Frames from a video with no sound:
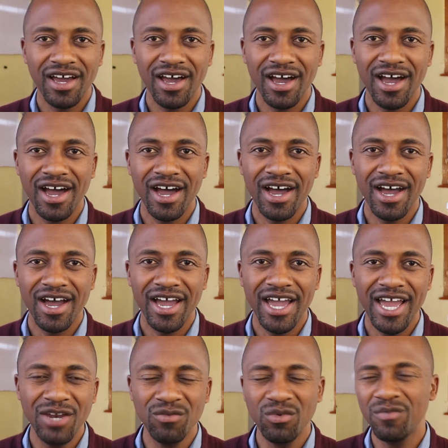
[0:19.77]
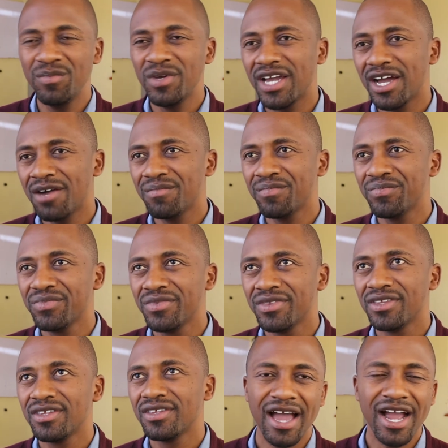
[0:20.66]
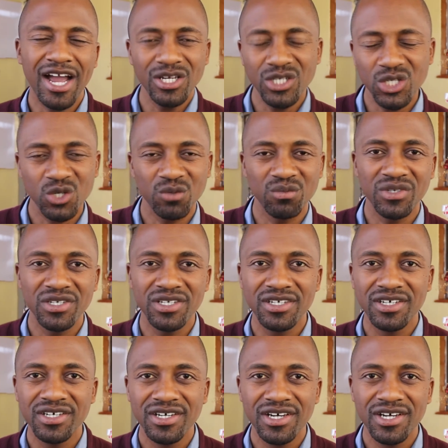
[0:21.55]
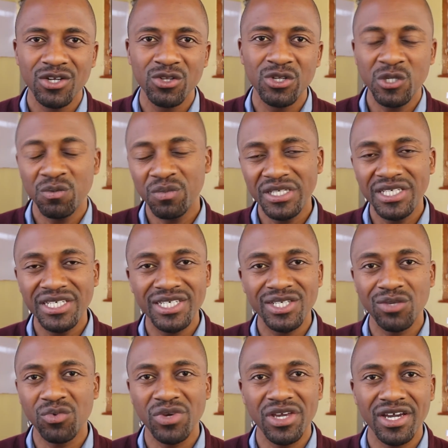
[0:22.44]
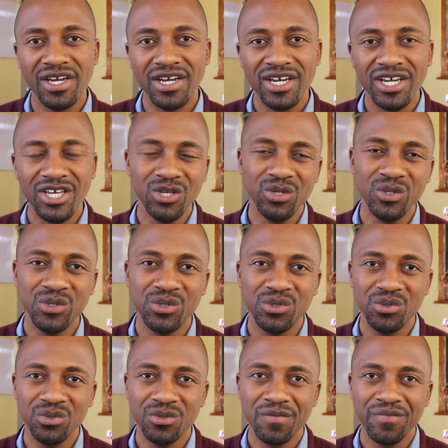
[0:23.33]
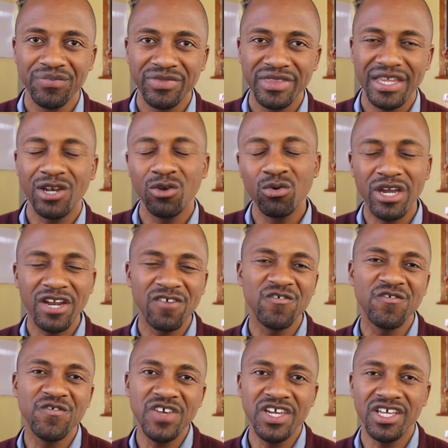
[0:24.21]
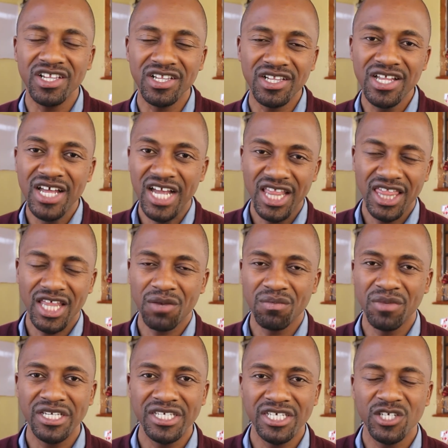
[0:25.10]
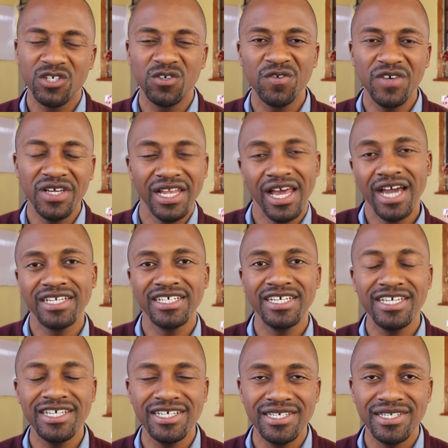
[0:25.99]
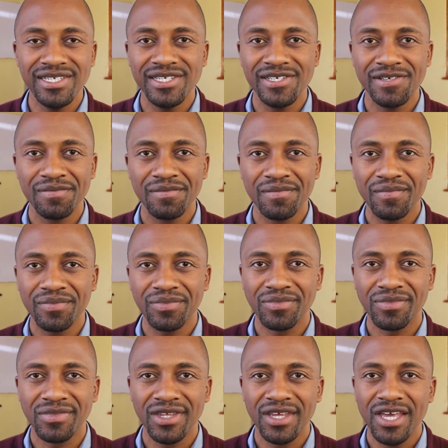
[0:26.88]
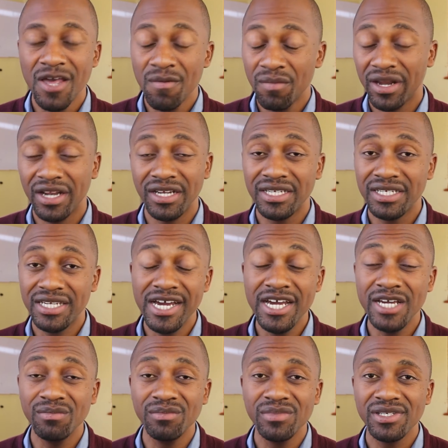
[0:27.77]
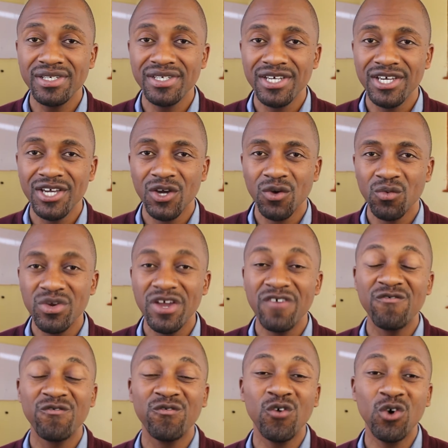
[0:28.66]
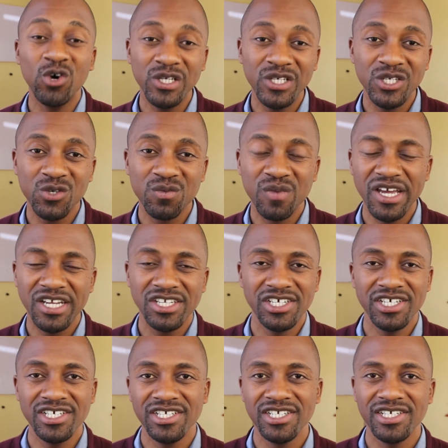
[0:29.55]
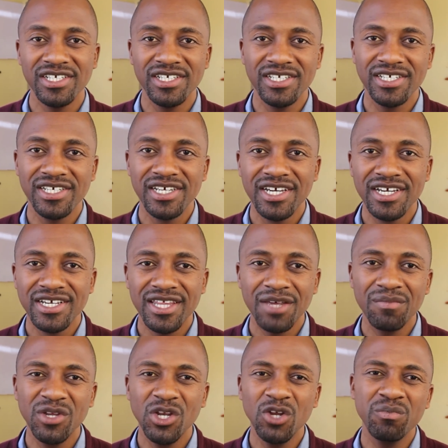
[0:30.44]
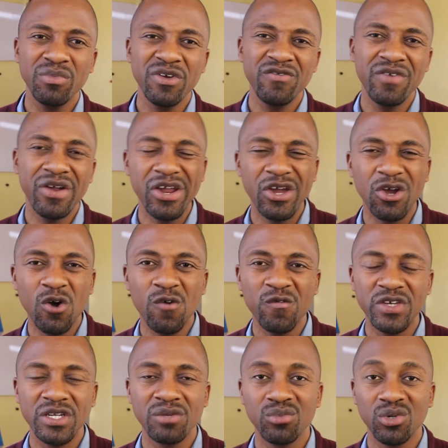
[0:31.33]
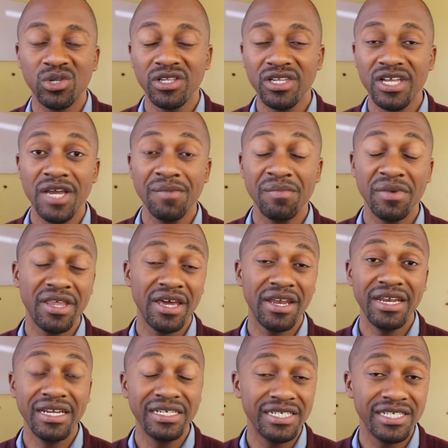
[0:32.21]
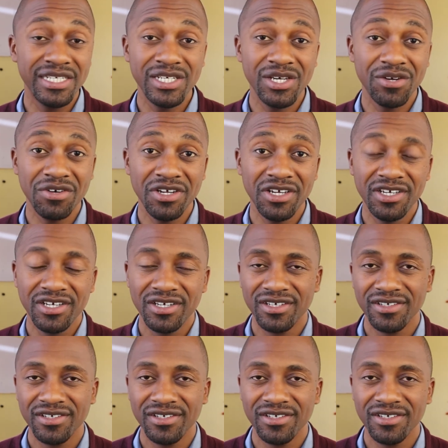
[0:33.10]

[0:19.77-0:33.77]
and we become accustomed to the spaces that we are used to, the look and feel that makes us feel at ease. But at times, we are forced to make changes that may not be very comfortable, but they are necessary,